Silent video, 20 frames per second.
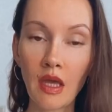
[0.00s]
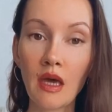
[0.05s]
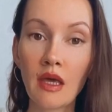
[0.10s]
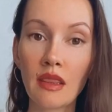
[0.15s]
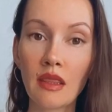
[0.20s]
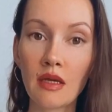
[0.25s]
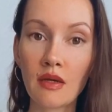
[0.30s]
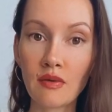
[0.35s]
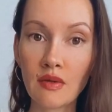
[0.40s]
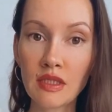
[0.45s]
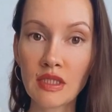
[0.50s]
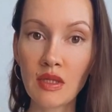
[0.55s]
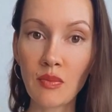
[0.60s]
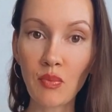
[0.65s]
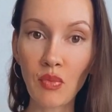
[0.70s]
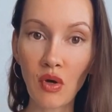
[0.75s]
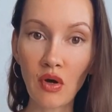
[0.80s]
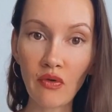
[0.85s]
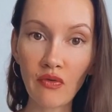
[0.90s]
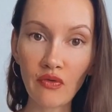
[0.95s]
There is a
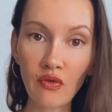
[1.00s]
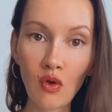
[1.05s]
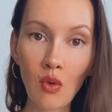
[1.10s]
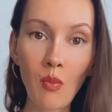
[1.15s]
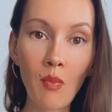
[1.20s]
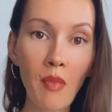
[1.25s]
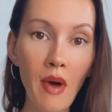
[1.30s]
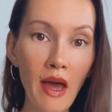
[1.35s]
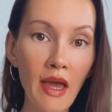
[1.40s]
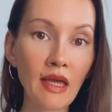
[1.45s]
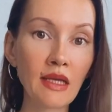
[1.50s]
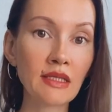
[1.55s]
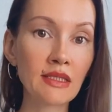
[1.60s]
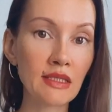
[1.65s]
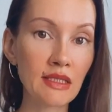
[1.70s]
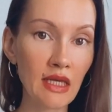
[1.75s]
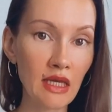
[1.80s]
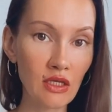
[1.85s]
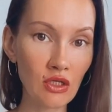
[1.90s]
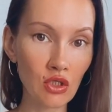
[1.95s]
perfume by
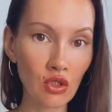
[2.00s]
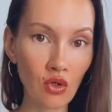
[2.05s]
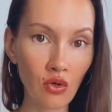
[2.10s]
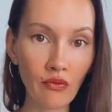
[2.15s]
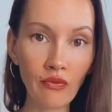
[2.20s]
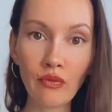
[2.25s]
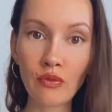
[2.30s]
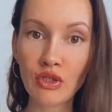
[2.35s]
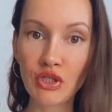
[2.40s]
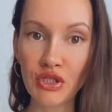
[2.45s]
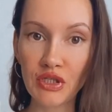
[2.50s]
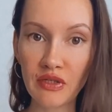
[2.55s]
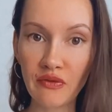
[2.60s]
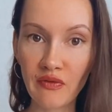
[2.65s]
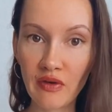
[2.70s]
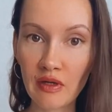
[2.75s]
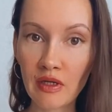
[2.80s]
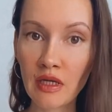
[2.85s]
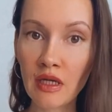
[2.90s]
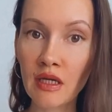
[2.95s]
Sergio, which is a
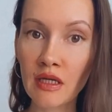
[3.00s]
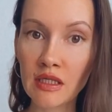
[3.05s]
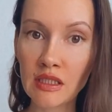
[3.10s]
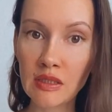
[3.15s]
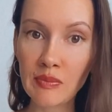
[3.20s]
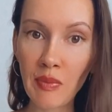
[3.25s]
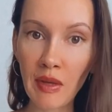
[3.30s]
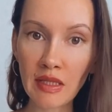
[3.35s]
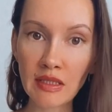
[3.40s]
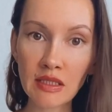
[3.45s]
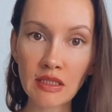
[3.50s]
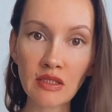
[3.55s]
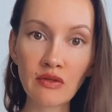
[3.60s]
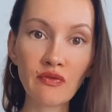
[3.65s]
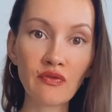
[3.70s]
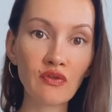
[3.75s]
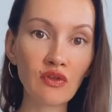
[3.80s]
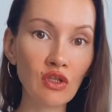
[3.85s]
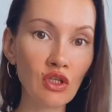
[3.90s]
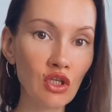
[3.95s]
very
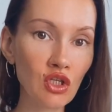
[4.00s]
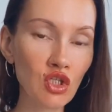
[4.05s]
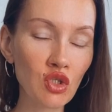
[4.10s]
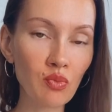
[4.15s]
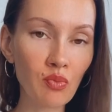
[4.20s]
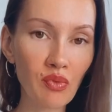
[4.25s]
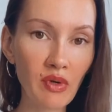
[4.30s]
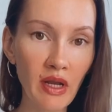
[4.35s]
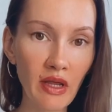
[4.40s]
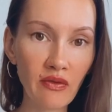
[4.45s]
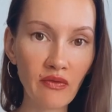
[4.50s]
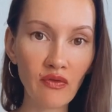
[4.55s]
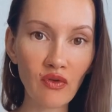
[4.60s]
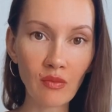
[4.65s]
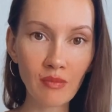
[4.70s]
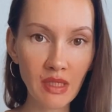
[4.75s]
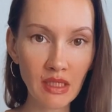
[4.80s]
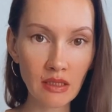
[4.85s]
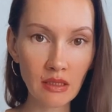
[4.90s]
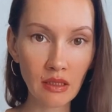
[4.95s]
expensive niche brand
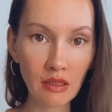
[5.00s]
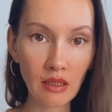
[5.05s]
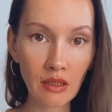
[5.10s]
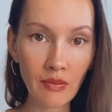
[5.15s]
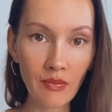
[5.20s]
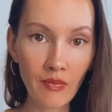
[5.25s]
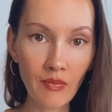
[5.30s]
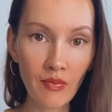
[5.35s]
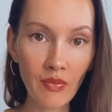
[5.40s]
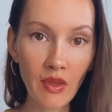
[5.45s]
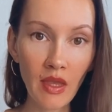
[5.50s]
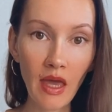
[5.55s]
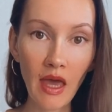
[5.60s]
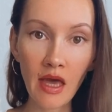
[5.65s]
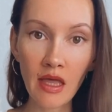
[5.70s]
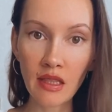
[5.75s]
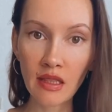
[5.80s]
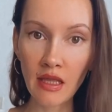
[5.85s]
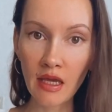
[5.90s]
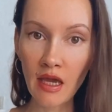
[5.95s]
from Italy,
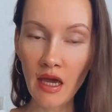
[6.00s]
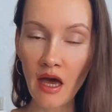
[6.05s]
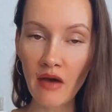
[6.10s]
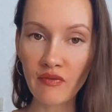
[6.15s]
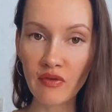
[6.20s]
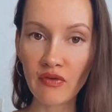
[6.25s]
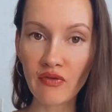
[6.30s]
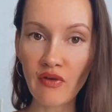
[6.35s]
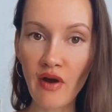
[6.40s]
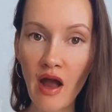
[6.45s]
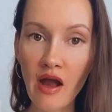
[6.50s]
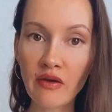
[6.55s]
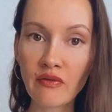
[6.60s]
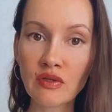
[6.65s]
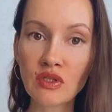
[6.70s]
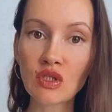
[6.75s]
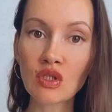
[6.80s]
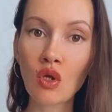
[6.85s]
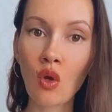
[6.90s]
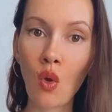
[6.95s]
and they have a
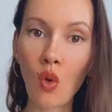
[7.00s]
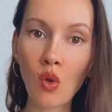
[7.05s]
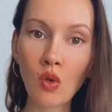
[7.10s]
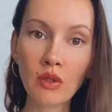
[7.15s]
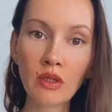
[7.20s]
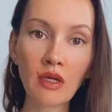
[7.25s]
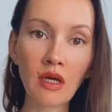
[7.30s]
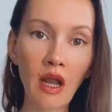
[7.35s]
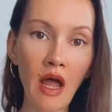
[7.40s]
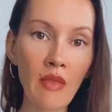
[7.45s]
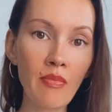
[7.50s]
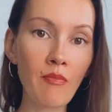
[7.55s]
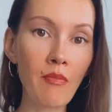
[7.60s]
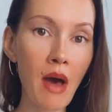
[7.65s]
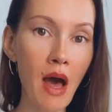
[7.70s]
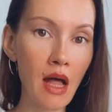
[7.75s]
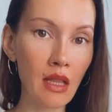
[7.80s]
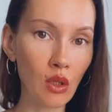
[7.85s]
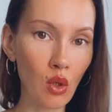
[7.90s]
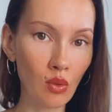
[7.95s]
fragrance called Gran
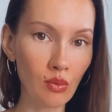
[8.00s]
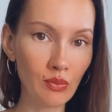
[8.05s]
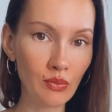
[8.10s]
Ballo.